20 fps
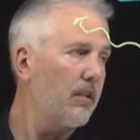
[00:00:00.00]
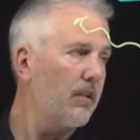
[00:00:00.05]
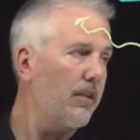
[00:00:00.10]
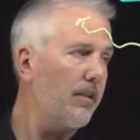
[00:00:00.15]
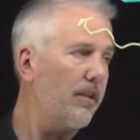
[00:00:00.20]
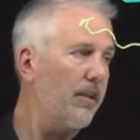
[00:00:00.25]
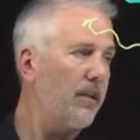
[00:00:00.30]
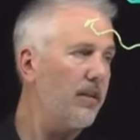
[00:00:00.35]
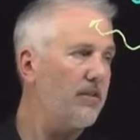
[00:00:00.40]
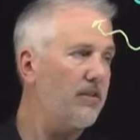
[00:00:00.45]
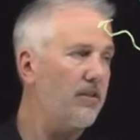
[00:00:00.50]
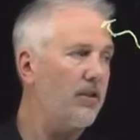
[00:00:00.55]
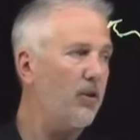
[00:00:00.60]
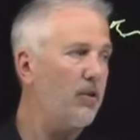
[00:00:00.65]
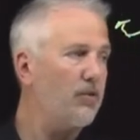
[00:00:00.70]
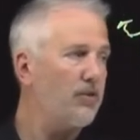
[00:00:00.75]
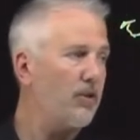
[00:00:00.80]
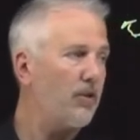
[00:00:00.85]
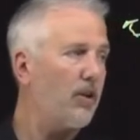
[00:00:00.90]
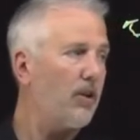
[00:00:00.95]
this,
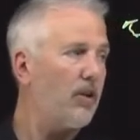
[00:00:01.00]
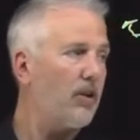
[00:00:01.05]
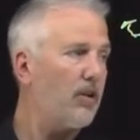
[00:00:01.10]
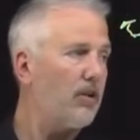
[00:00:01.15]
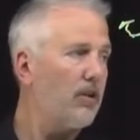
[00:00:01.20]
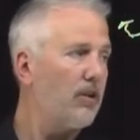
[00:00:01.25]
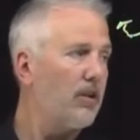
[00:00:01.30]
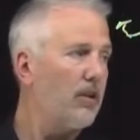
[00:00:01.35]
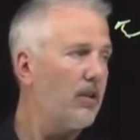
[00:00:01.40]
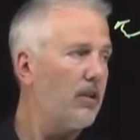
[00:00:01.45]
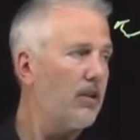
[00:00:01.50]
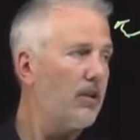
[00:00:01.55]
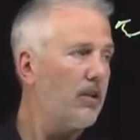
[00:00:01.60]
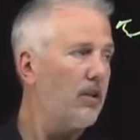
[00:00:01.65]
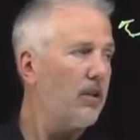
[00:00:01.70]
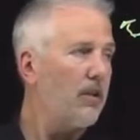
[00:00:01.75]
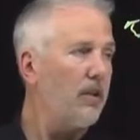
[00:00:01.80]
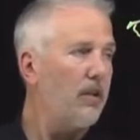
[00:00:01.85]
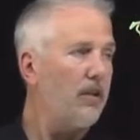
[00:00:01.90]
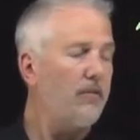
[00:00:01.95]
those are all
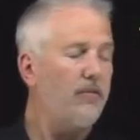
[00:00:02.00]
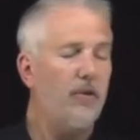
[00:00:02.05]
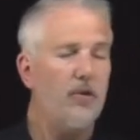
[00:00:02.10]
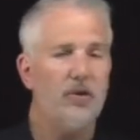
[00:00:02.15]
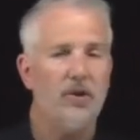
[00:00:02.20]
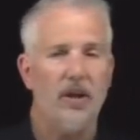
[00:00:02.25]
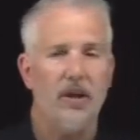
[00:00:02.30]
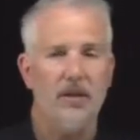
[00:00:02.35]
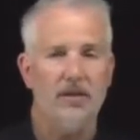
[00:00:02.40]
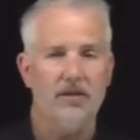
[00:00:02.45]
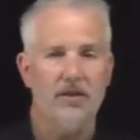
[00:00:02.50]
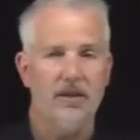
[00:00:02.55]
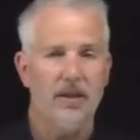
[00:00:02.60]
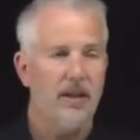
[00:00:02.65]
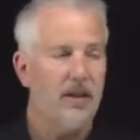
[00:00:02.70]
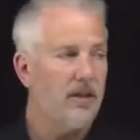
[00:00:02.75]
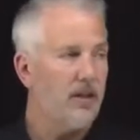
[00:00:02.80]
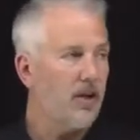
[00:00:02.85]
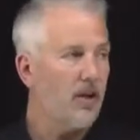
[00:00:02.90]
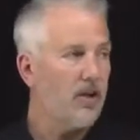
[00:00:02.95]
photons
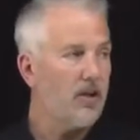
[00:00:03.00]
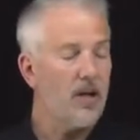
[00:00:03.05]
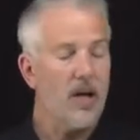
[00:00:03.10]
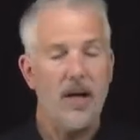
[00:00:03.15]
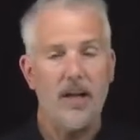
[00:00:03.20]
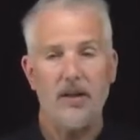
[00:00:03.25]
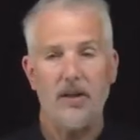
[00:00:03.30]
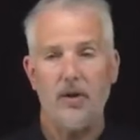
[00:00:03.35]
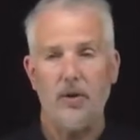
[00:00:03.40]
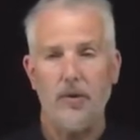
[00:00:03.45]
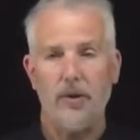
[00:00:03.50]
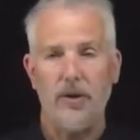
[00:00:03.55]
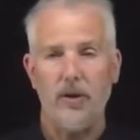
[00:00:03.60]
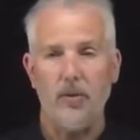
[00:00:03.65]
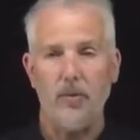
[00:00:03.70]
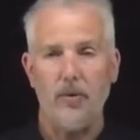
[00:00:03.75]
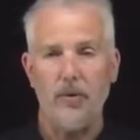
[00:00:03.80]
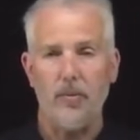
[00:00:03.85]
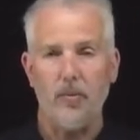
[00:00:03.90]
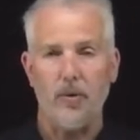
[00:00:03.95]
that are not coherent
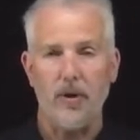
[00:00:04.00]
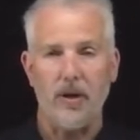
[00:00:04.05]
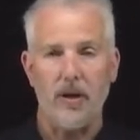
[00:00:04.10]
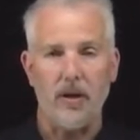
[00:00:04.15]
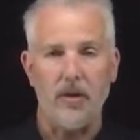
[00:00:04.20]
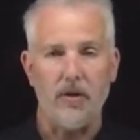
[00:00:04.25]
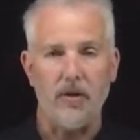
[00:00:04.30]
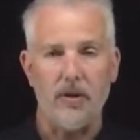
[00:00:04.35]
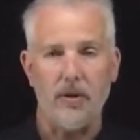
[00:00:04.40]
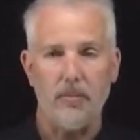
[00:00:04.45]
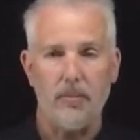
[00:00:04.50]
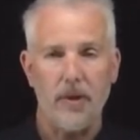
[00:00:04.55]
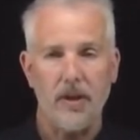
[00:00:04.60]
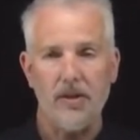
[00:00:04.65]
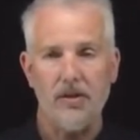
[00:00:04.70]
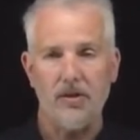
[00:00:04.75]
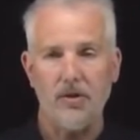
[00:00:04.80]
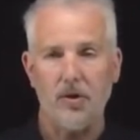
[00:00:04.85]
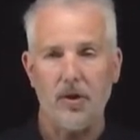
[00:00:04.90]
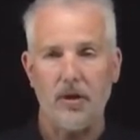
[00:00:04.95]
with one another. Their
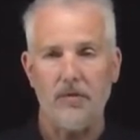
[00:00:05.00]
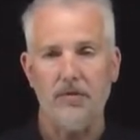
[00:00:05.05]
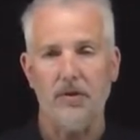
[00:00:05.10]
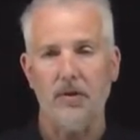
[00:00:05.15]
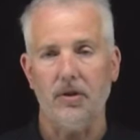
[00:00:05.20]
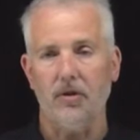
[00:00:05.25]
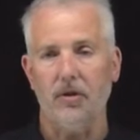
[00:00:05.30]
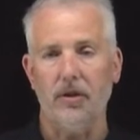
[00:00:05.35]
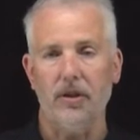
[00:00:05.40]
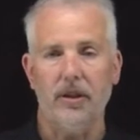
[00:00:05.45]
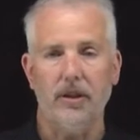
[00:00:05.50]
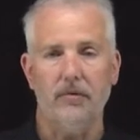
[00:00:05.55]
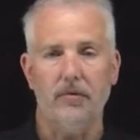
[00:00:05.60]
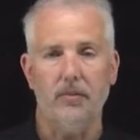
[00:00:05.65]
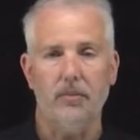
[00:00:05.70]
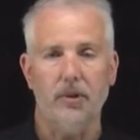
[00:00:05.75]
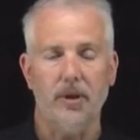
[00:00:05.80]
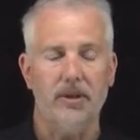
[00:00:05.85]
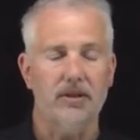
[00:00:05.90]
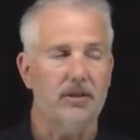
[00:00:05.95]
peaks and troughs occur in different
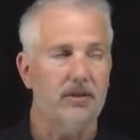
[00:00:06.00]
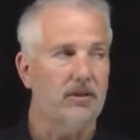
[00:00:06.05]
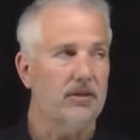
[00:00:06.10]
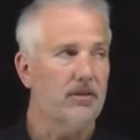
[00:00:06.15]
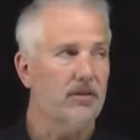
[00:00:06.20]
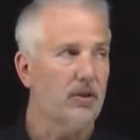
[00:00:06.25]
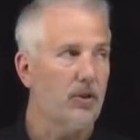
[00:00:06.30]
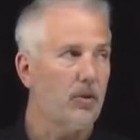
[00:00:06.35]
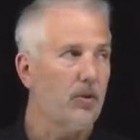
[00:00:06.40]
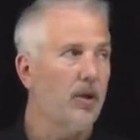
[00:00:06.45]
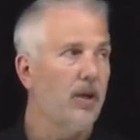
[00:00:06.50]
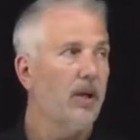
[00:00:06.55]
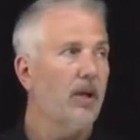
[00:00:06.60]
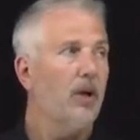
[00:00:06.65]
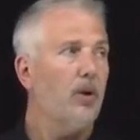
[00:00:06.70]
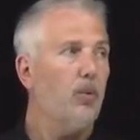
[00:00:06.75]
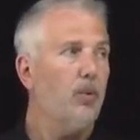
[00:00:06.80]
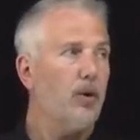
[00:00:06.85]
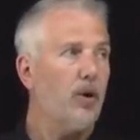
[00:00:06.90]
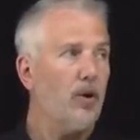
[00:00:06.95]
places. So
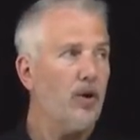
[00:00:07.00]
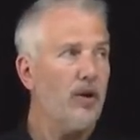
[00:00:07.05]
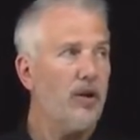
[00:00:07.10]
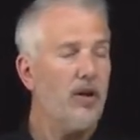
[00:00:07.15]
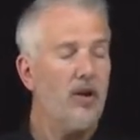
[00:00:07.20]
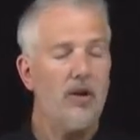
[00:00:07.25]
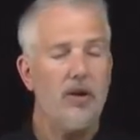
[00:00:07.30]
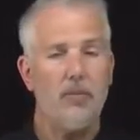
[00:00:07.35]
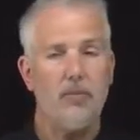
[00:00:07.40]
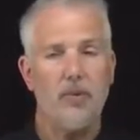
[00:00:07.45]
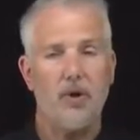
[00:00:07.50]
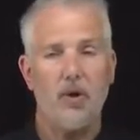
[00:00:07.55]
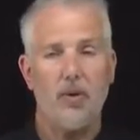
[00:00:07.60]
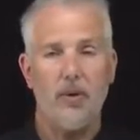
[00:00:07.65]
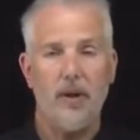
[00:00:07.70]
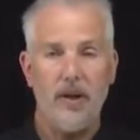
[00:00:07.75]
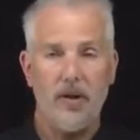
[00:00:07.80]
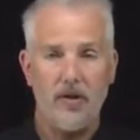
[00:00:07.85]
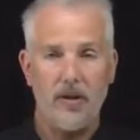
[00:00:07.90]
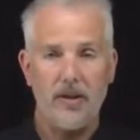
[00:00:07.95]
we only call them
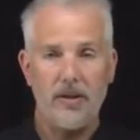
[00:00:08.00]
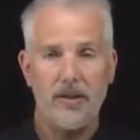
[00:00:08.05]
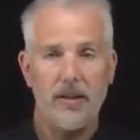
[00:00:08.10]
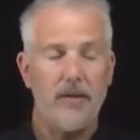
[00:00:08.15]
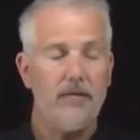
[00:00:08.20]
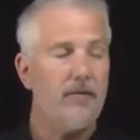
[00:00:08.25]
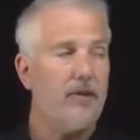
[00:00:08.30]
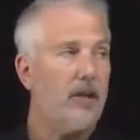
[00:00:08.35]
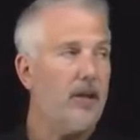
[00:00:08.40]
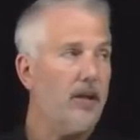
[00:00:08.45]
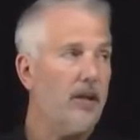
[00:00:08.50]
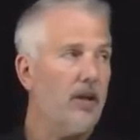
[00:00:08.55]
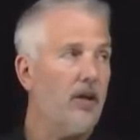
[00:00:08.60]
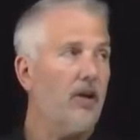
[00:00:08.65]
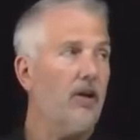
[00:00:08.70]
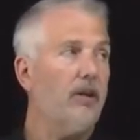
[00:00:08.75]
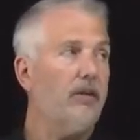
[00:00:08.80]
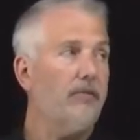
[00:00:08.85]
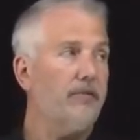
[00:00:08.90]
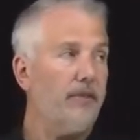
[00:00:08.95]
coherent if they
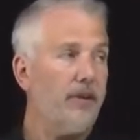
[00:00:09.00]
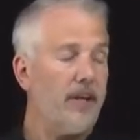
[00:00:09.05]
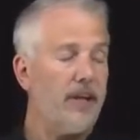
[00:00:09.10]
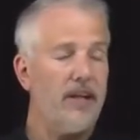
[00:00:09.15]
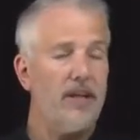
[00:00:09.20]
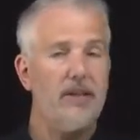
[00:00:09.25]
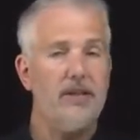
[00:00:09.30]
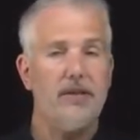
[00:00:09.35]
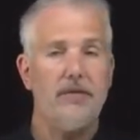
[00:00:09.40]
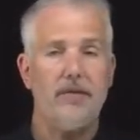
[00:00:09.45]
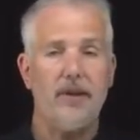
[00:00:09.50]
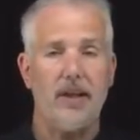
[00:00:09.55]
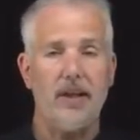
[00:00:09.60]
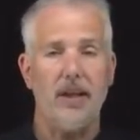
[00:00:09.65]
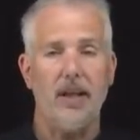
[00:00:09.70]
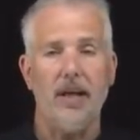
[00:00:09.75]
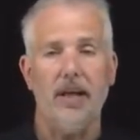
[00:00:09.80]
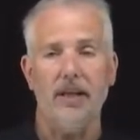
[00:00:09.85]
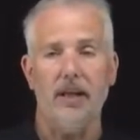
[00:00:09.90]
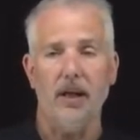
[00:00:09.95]
are in phase, if they
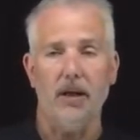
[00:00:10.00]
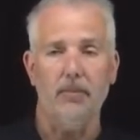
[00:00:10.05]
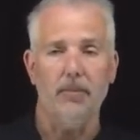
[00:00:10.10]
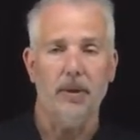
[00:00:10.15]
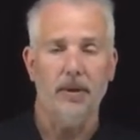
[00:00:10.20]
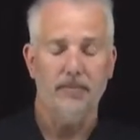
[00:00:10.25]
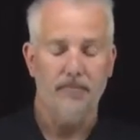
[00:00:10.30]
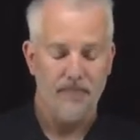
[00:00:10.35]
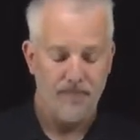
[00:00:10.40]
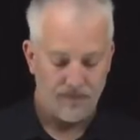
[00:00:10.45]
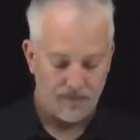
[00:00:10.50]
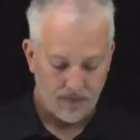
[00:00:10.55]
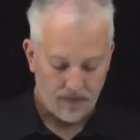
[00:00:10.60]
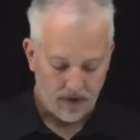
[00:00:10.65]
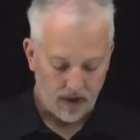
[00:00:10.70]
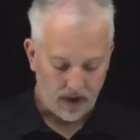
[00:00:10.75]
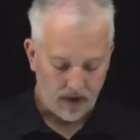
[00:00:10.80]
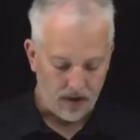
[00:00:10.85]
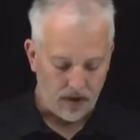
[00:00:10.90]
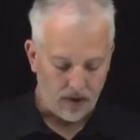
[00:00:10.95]
line up
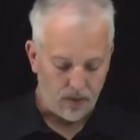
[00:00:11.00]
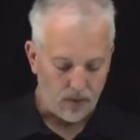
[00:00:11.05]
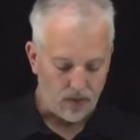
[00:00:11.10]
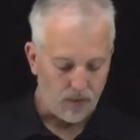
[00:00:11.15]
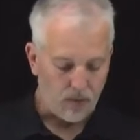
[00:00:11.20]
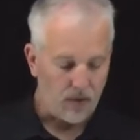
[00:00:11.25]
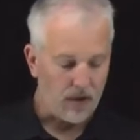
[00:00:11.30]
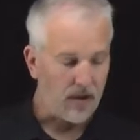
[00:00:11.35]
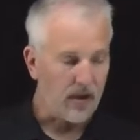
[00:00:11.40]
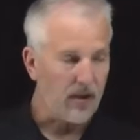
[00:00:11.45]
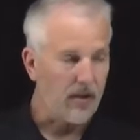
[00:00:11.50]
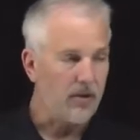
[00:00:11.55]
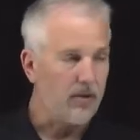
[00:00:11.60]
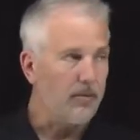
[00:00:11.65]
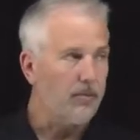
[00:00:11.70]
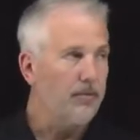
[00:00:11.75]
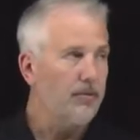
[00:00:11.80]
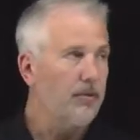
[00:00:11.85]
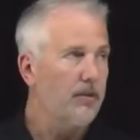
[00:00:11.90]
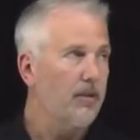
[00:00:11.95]
uh, with one another.
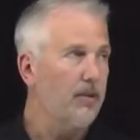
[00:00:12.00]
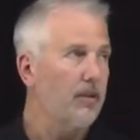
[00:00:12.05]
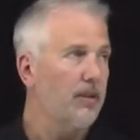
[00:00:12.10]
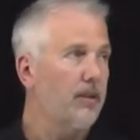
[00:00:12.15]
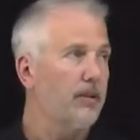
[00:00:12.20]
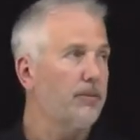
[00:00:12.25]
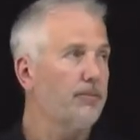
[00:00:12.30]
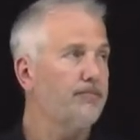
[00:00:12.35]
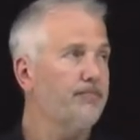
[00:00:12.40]
Um,